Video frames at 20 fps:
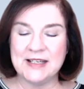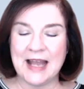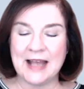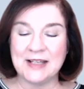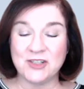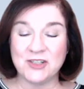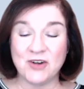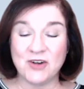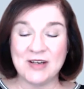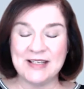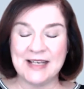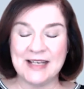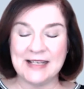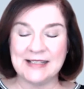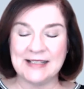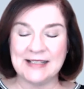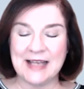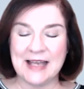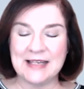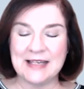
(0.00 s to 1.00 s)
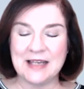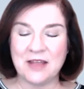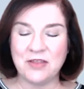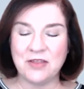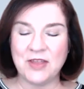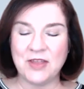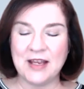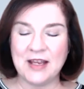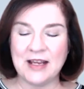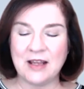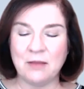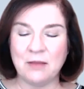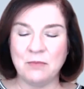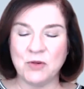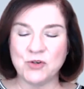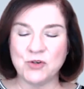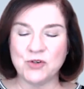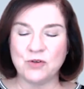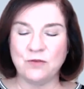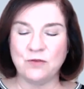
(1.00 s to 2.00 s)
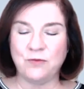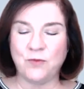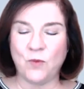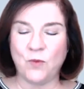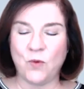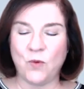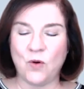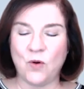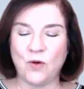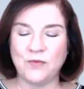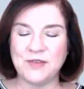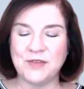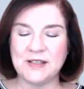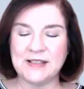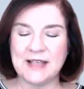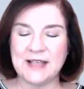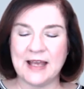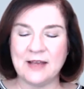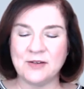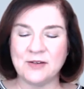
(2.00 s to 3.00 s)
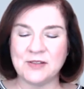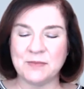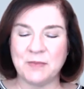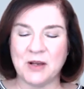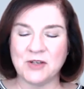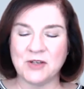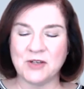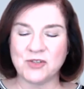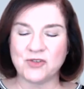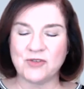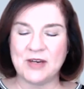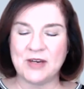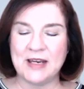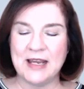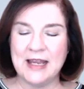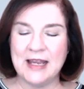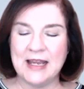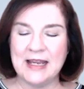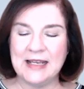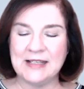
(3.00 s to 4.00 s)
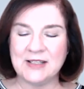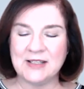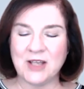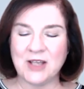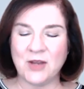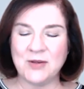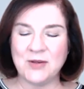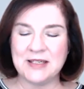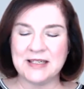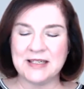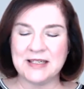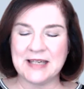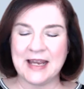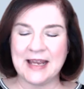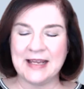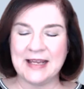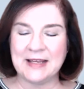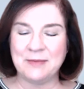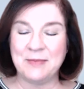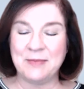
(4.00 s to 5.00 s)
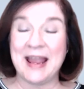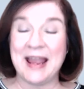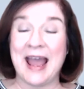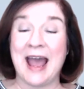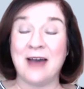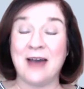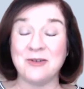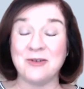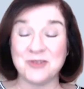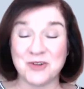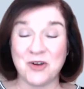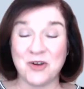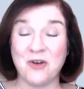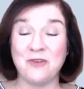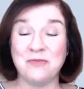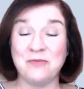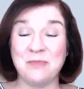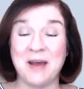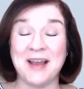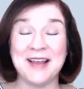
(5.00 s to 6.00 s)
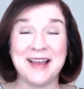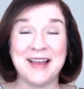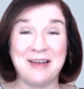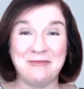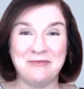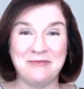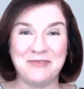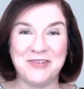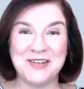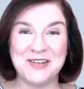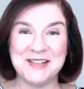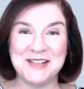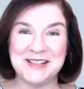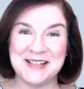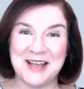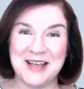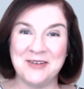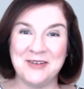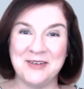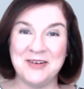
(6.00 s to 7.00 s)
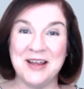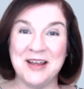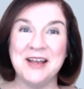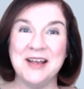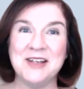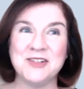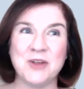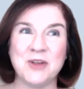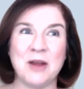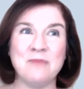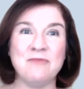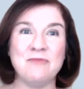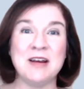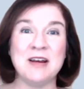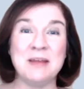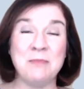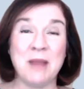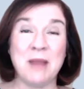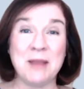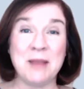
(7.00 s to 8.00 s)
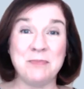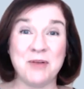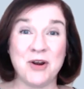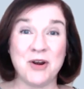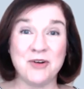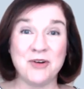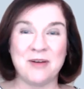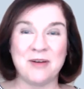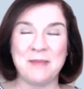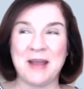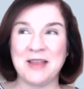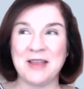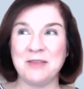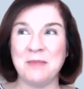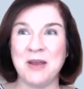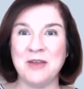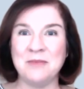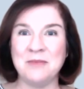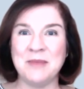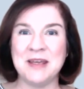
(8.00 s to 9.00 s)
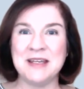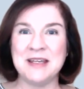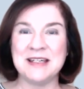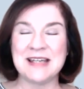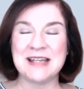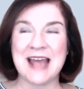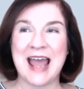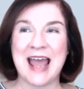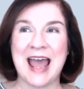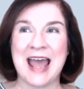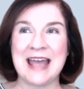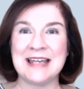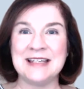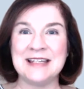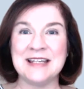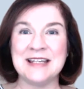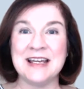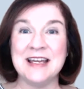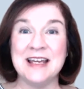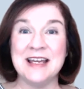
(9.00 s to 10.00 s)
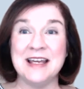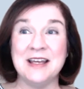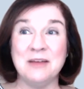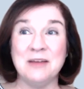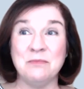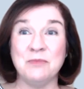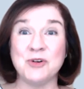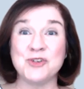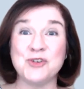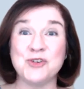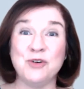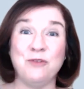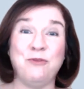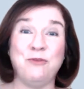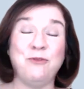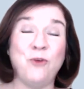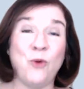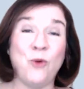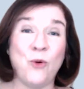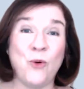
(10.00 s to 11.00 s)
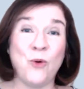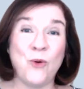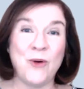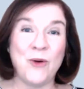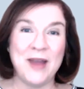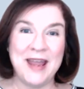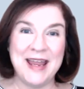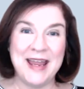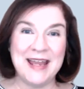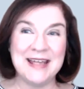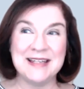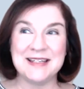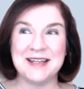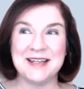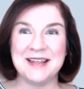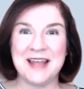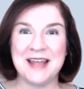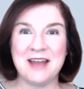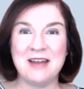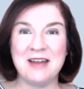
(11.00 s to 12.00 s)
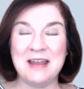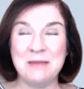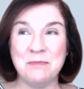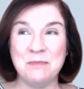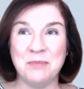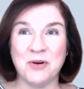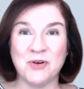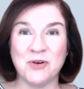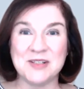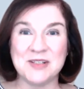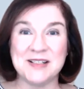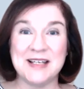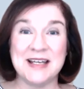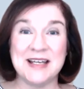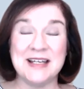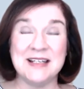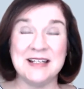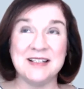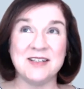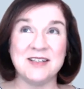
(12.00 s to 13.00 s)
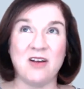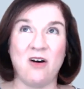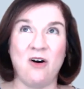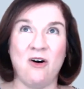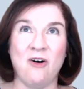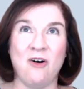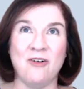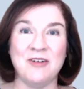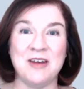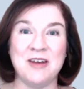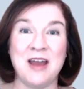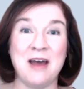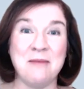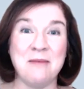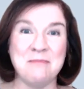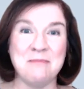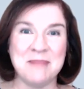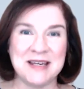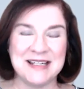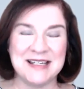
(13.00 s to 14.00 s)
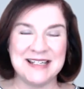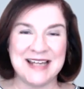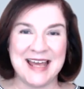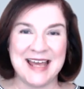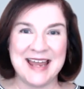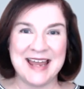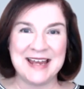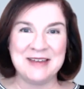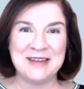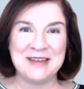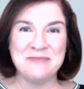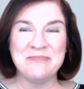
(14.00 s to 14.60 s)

Tracy has said, I think module 4 of the sales mastery is going to take me out of my comfort zone. So I'm running my program at the moment and module 4 hit their inboxes on Monday.